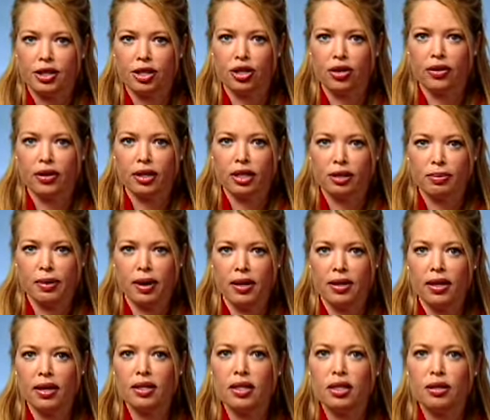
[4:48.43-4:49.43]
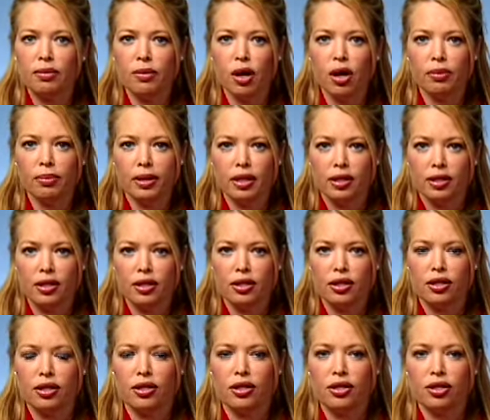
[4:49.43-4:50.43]
do you expect that small
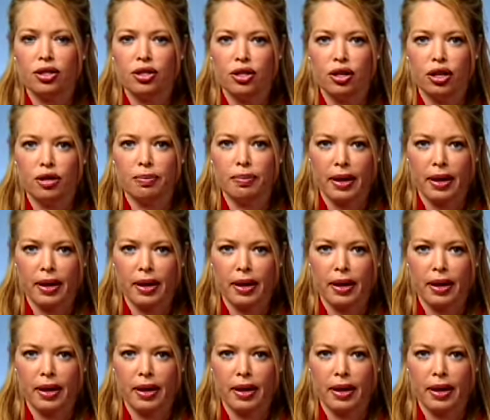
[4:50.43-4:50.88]
businesses could start